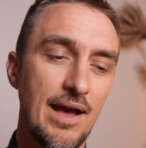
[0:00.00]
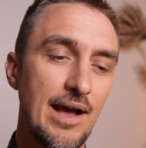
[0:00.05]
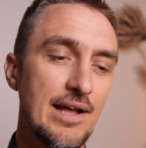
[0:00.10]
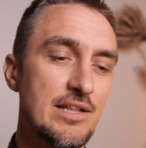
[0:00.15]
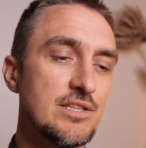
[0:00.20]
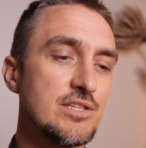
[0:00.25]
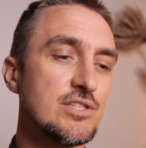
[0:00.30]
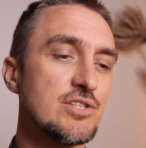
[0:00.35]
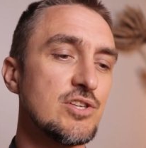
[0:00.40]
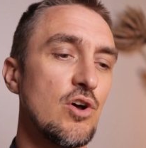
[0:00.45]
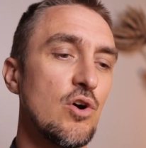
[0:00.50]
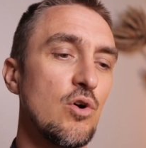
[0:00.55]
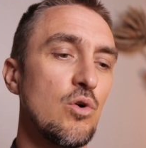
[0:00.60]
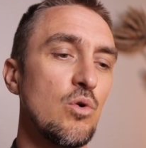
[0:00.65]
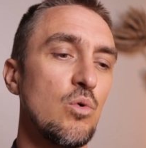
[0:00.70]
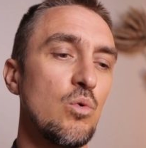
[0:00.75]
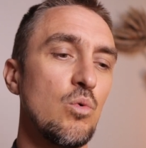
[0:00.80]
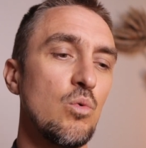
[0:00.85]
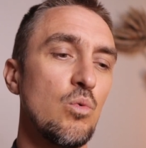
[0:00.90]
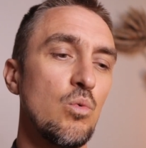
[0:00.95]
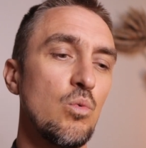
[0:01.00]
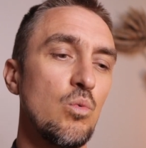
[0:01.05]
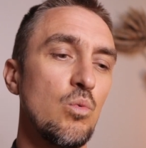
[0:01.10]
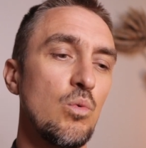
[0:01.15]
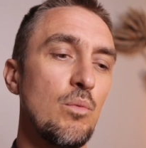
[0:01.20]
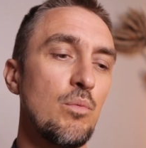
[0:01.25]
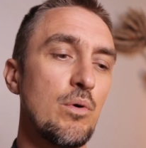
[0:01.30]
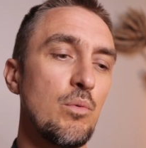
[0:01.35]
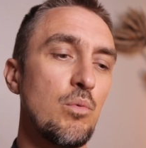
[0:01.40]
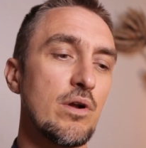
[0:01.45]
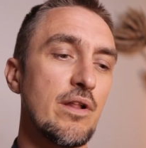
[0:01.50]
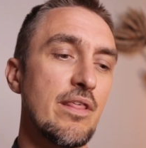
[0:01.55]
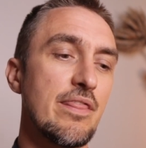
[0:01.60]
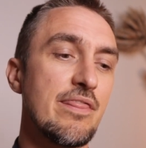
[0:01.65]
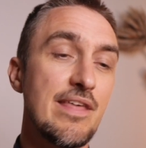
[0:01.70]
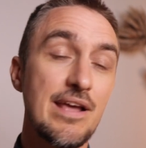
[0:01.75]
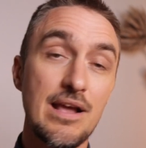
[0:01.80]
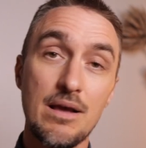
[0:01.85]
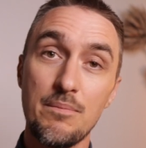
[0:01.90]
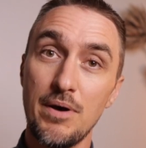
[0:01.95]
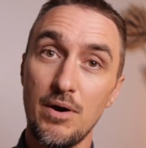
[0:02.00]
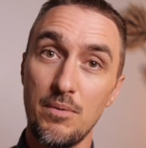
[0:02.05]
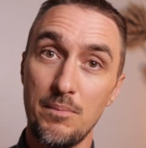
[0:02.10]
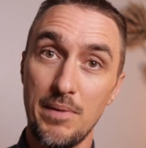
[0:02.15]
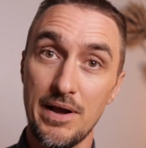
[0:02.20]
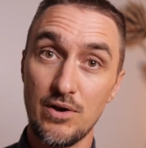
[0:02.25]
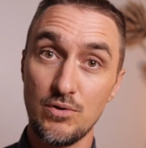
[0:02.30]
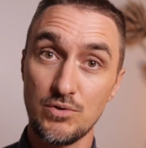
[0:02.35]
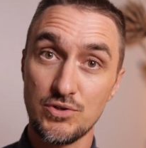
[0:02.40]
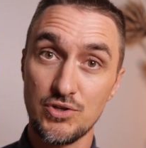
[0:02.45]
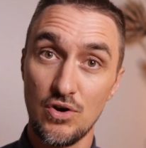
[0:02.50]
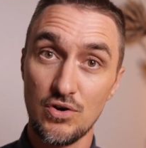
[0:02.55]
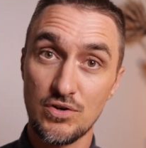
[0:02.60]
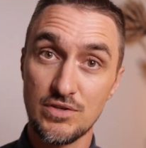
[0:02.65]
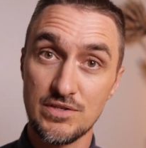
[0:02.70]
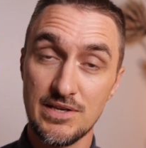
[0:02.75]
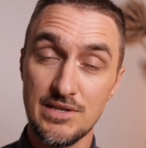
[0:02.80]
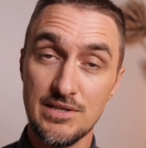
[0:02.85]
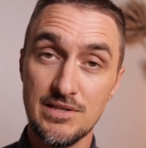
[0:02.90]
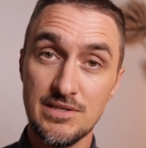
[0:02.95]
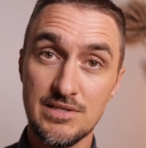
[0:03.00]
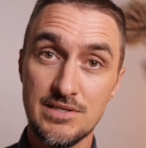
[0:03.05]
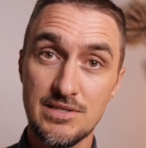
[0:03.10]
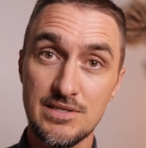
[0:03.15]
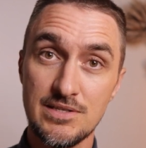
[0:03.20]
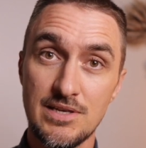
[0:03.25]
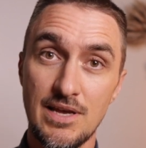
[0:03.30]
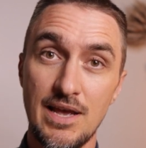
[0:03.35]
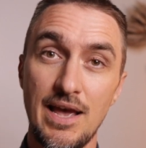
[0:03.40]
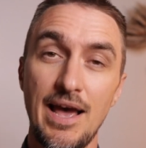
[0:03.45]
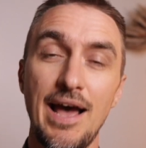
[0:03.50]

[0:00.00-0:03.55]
And so when we want to think about mycotoxins